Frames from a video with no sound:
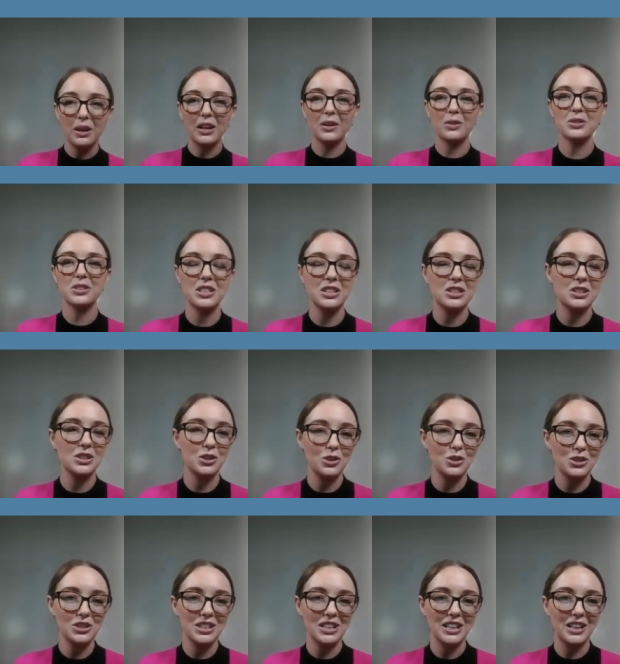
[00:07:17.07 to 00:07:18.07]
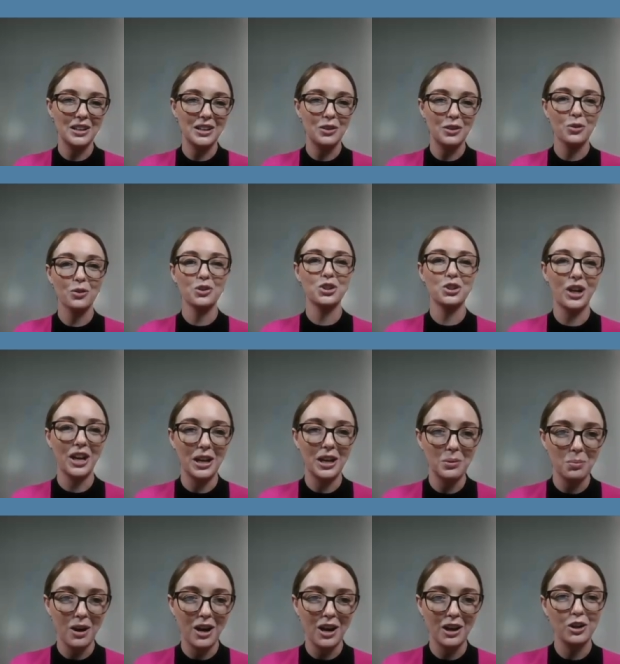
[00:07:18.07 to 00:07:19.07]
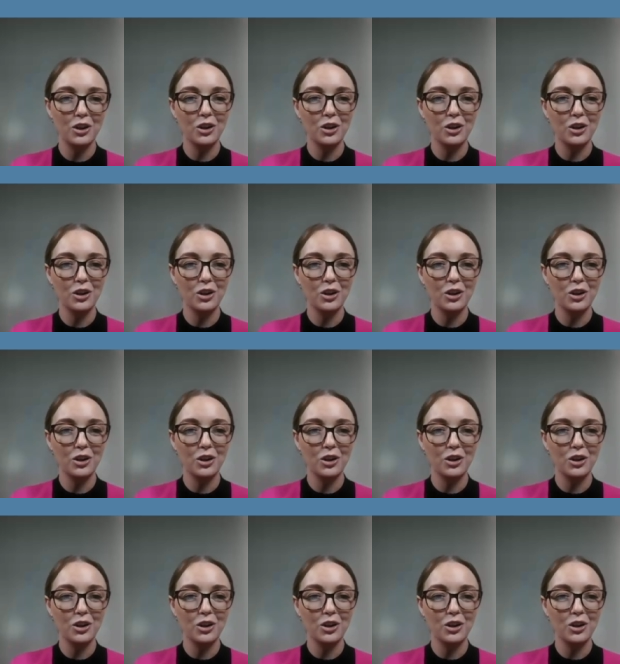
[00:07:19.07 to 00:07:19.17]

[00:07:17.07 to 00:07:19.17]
else is using your trademark,